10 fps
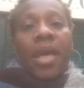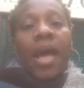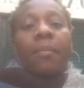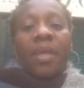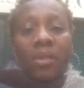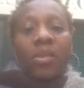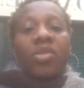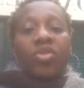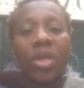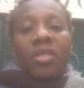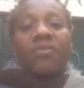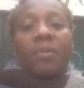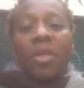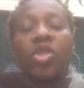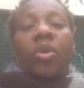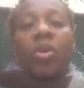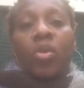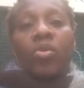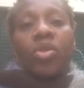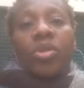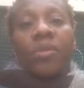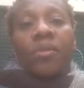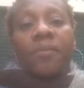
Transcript: I'm a thought transformation coach.